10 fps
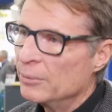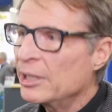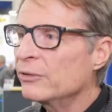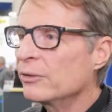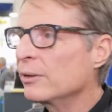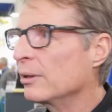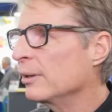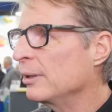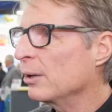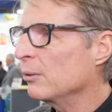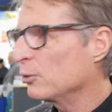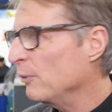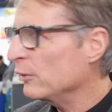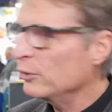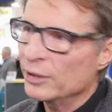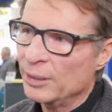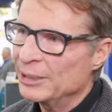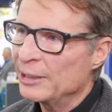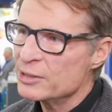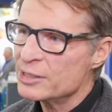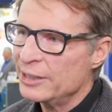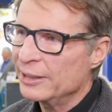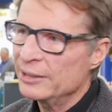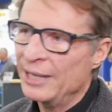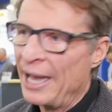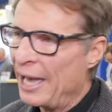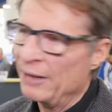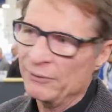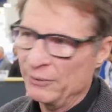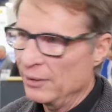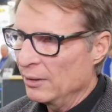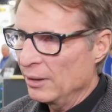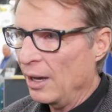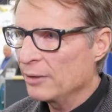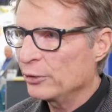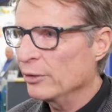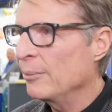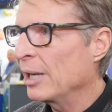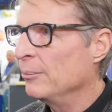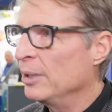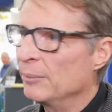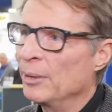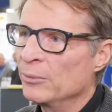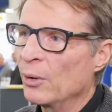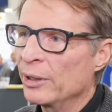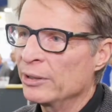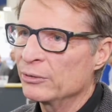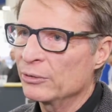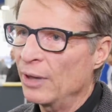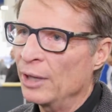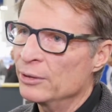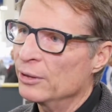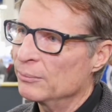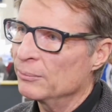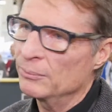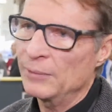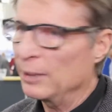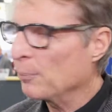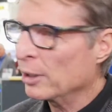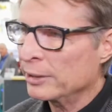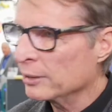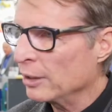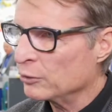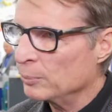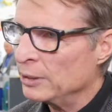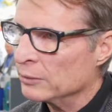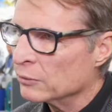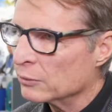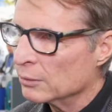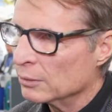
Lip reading: Because very soon they're going to be legislated to have a certain amount of minimum noise at parking lot speeds.